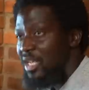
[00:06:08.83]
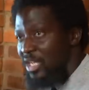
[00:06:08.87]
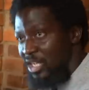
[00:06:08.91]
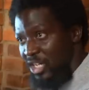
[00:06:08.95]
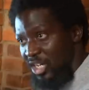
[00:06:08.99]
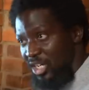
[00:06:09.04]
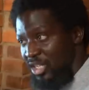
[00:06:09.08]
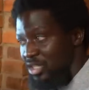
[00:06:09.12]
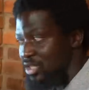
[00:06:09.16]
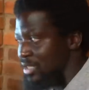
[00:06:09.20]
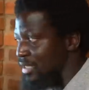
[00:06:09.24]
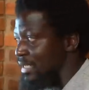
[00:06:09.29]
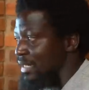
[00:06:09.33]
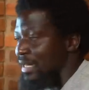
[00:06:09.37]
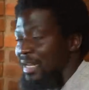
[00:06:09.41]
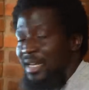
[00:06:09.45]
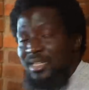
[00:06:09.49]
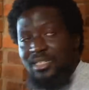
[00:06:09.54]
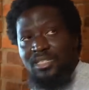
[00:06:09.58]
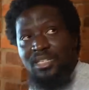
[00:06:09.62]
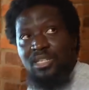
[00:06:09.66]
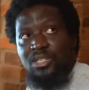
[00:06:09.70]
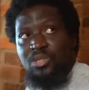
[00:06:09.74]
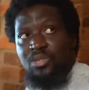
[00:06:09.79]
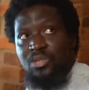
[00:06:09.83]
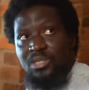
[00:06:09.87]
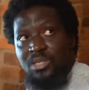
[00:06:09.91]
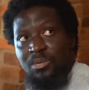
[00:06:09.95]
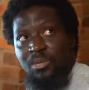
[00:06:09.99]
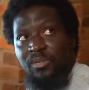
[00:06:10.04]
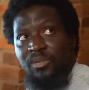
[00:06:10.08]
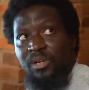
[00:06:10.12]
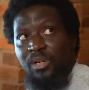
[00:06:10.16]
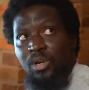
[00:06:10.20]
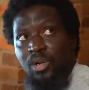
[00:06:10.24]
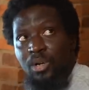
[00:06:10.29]
in order to get access to
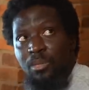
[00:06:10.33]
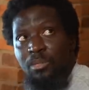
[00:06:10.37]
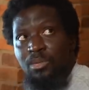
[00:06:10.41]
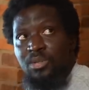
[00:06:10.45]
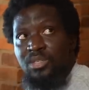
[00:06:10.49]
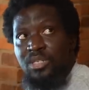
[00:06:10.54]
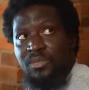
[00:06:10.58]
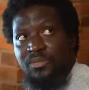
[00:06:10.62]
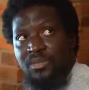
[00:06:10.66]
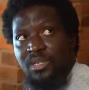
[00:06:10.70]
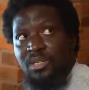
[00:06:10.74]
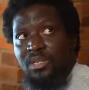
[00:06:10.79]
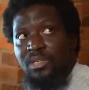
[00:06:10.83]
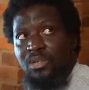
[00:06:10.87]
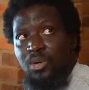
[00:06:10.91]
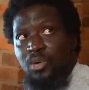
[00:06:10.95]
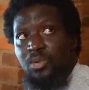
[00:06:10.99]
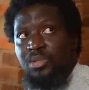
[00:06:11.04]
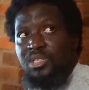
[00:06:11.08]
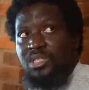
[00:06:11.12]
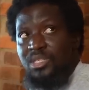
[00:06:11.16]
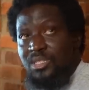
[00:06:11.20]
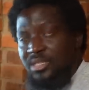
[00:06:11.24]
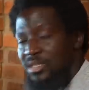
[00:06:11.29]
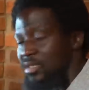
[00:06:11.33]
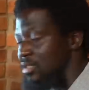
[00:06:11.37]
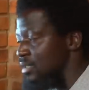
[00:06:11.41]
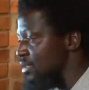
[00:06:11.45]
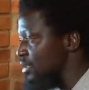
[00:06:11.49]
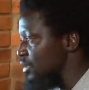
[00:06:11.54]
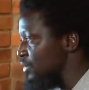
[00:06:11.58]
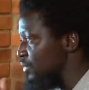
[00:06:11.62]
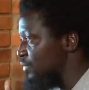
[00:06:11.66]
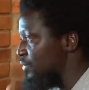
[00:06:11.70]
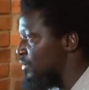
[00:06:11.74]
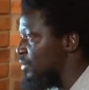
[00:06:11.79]
some of the locomotives and coaches
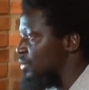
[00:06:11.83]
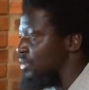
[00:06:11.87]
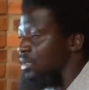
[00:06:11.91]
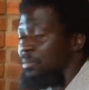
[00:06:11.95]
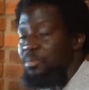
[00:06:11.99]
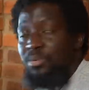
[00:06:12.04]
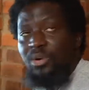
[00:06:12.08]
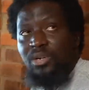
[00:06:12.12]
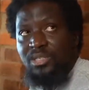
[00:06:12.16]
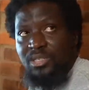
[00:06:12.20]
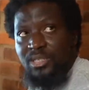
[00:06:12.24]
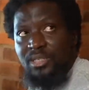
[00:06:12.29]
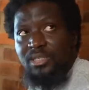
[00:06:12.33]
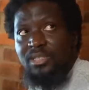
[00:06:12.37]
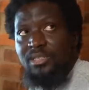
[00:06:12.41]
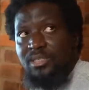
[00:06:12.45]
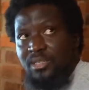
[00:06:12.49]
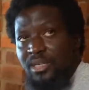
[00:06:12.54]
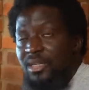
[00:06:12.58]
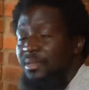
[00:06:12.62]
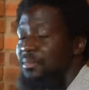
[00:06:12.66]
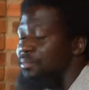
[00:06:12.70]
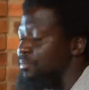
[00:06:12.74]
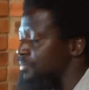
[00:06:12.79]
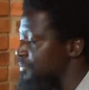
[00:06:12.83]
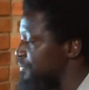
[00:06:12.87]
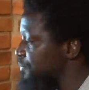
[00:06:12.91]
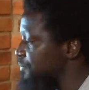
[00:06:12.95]
for the projects. Yeah.